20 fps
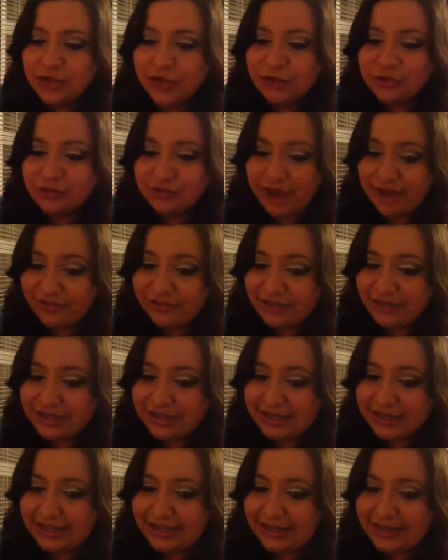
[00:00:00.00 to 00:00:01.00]

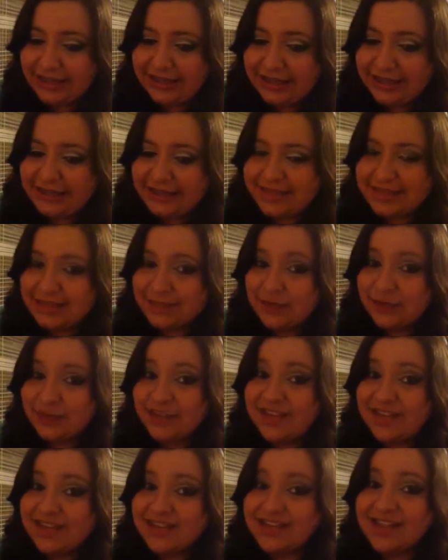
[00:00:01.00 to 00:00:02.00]
graphically, this
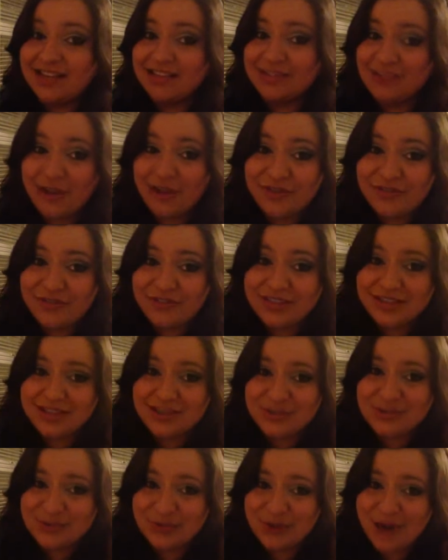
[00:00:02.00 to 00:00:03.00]
movie gets a lot of
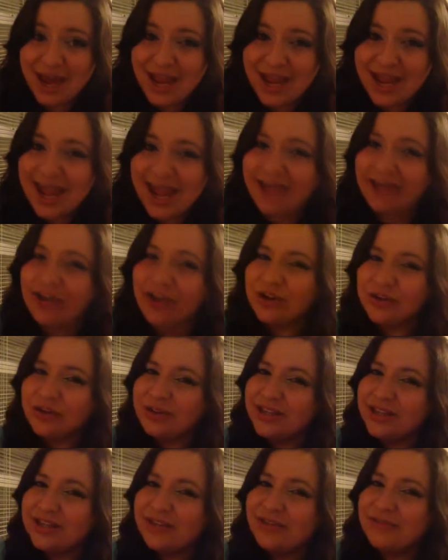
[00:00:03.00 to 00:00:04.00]
things right and
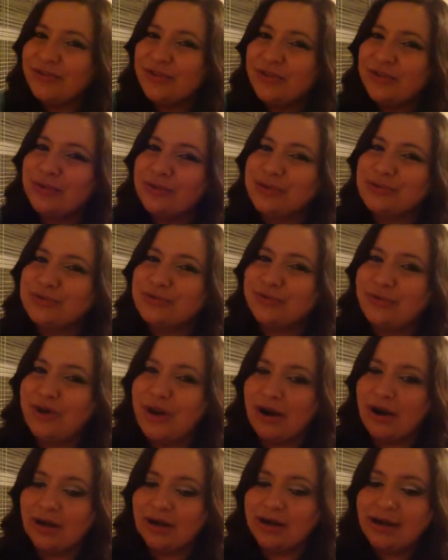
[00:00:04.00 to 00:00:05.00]
only a few things
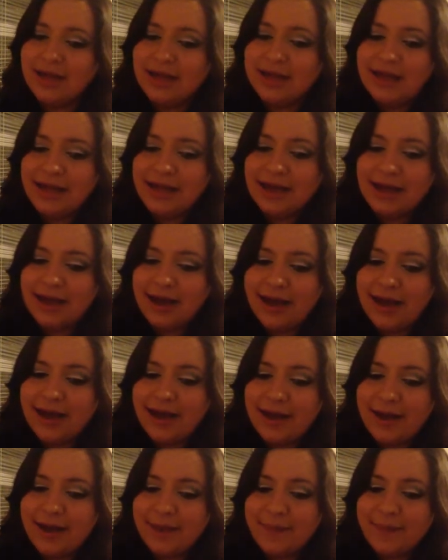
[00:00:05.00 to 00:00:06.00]
wrong.
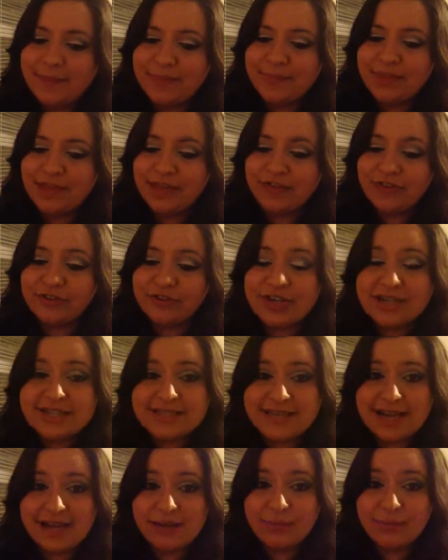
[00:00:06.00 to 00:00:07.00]
Um, like, for
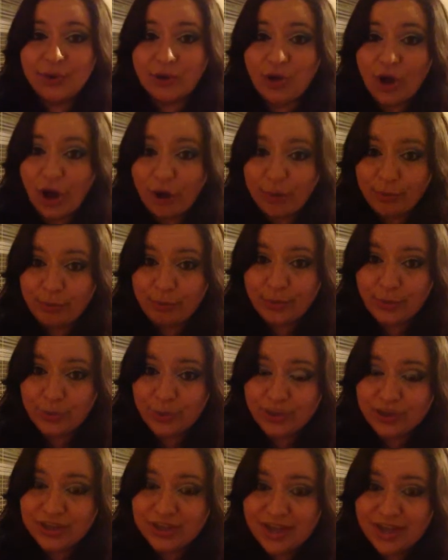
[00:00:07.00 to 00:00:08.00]
example, on
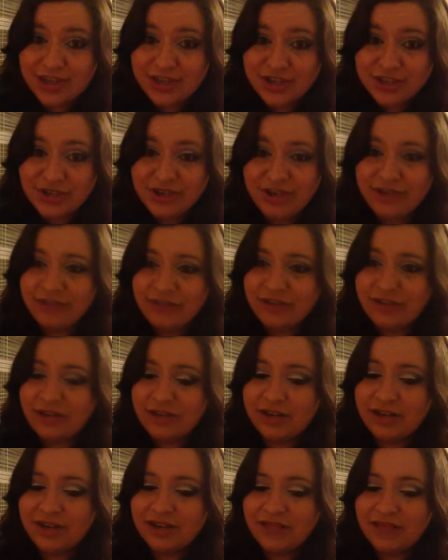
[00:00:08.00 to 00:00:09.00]
board the actual event,
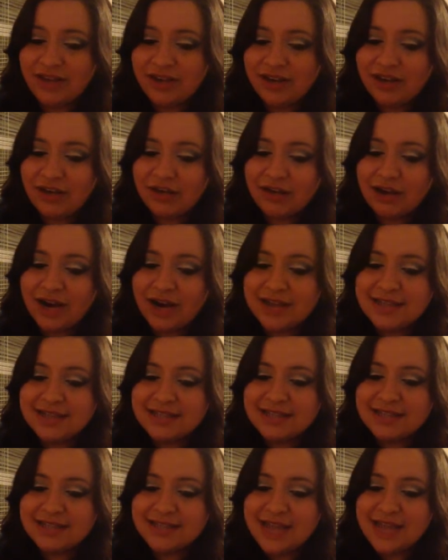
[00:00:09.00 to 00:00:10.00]
event
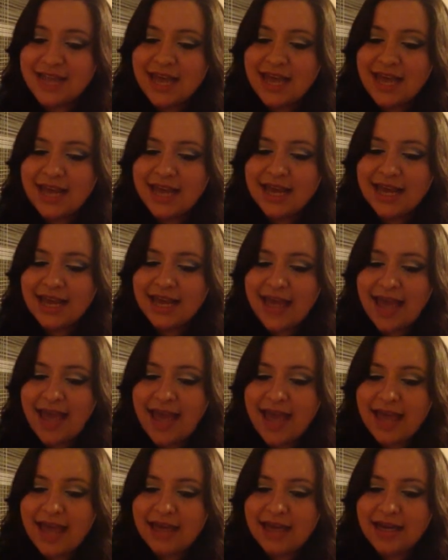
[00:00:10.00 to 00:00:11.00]
horizon, it
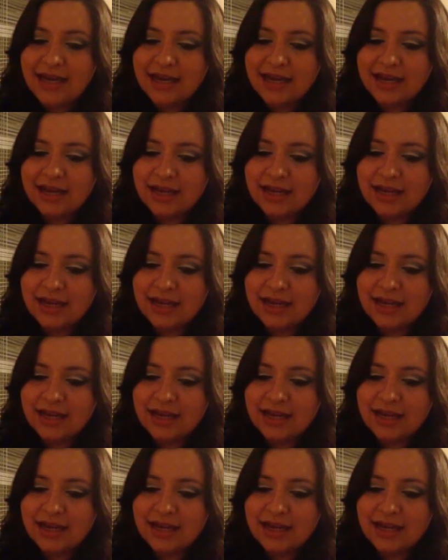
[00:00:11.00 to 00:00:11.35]
had